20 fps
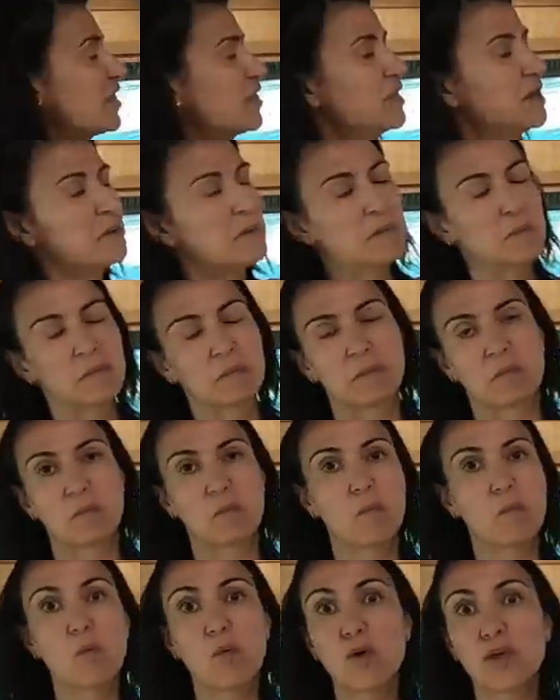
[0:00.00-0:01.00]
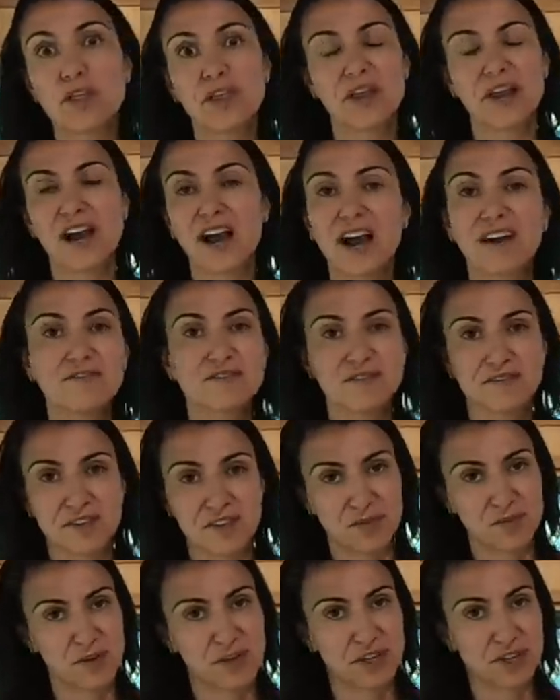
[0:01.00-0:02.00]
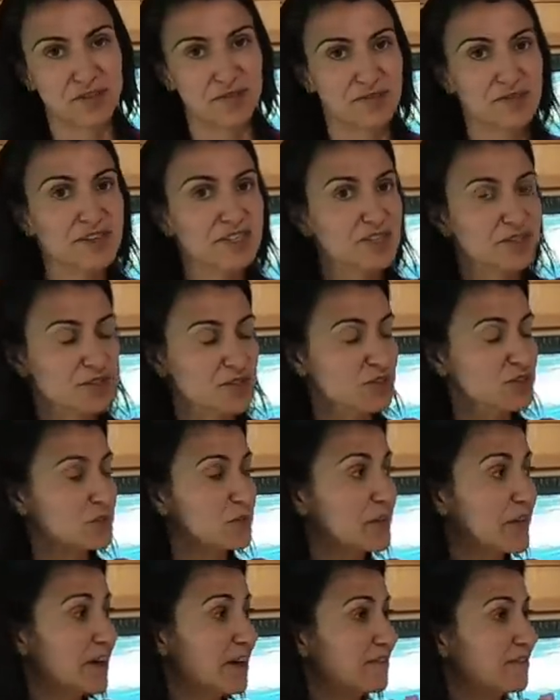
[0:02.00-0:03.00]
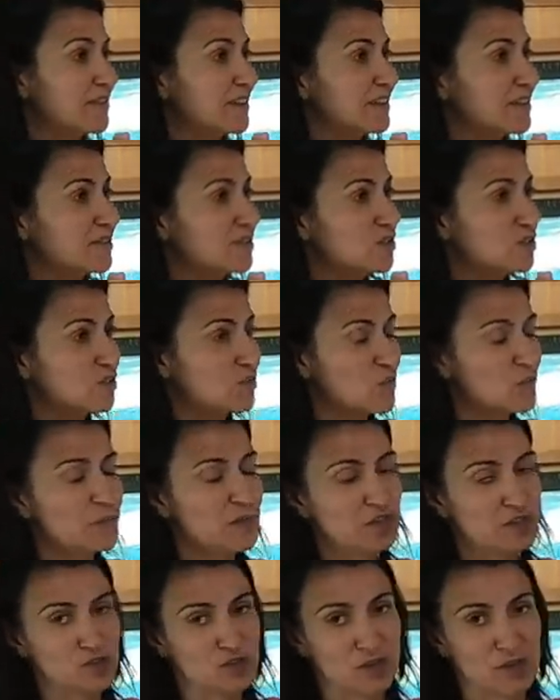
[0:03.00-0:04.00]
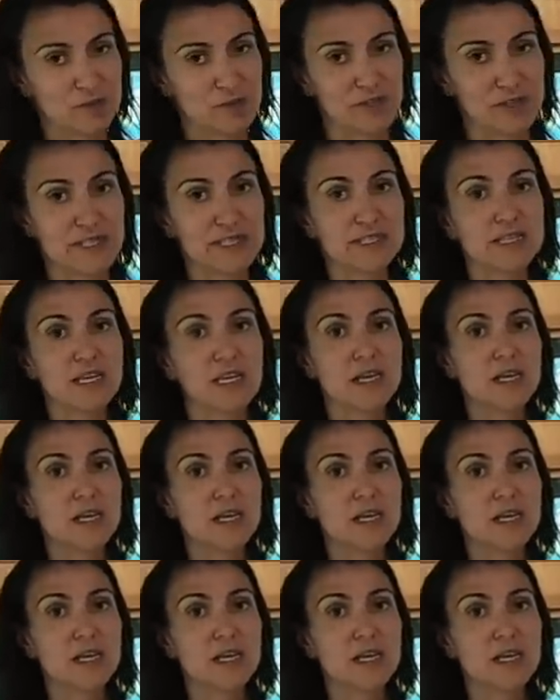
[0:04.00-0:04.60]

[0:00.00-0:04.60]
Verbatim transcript: think more than half of it went in the freezer. So we have so many strawberries,